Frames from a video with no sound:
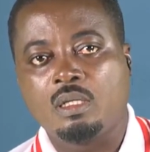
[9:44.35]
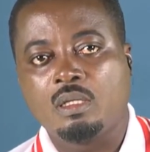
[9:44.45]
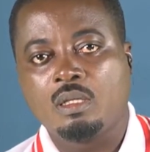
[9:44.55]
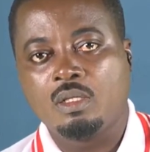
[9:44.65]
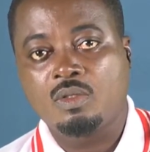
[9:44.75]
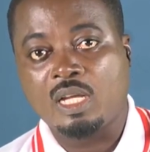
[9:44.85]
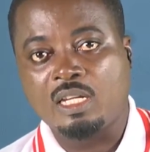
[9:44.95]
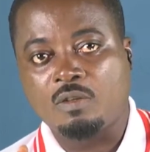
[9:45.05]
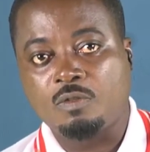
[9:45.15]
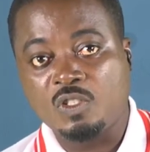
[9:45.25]
Let's look at the
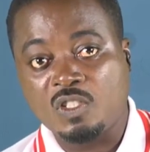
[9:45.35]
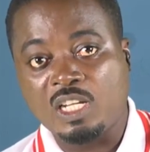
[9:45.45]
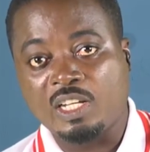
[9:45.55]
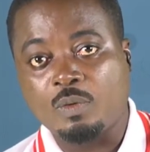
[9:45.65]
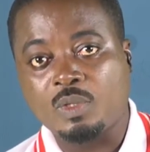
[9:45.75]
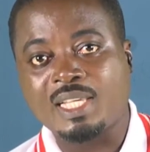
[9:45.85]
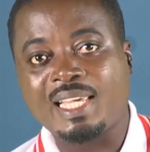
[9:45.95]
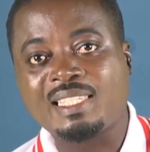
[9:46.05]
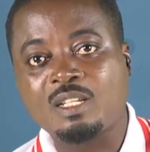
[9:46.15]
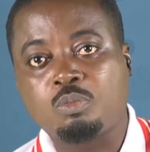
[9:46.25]
definition again. We say
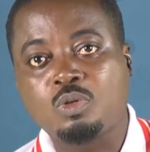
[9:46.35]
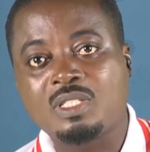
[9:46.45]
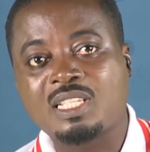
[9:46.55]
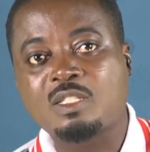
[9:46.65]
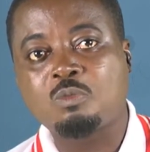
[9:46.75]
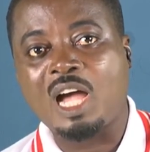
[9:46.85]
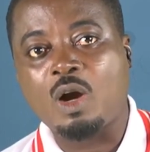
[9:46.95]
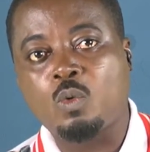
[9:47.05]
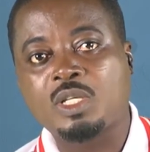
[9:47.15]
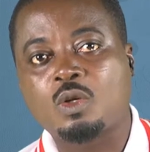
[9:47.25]
it's a process by
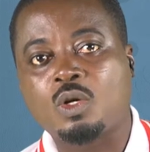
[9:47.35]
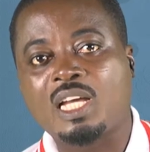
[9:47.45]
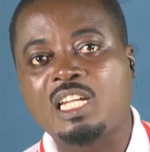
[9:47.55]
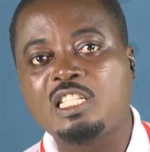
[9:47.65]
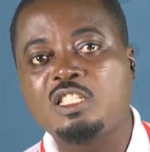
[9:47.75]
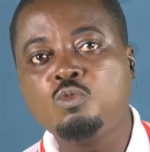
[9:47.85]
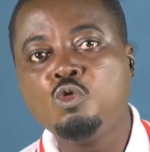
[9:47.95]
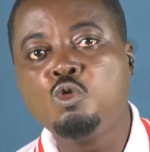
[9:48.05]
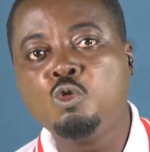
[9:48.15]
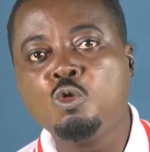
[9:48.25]
which an organism
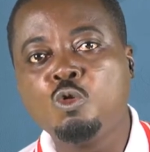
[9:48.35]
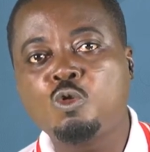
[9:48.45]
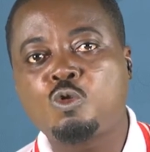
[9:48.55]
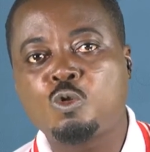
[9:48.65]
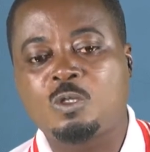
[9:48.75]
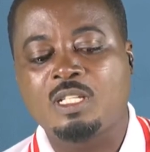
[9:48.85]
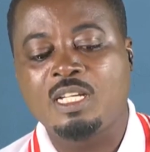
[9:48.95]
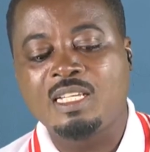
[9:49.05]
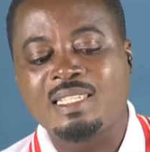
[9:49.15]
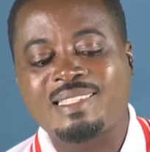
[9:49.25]
uses
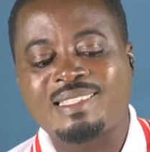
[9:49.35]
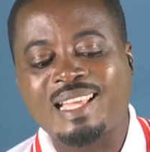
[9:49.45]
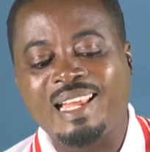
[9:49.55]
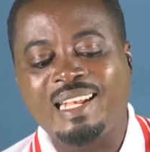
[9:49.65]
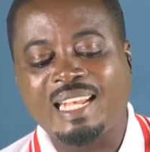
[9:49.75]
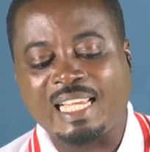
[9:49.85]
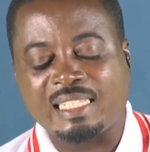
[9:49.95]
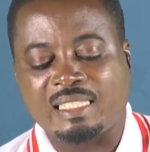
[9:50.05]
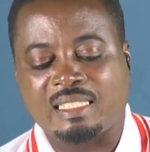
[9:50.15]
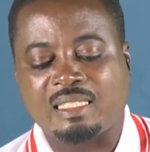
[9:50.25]

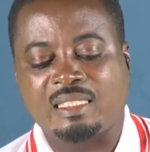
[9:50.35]
sunlight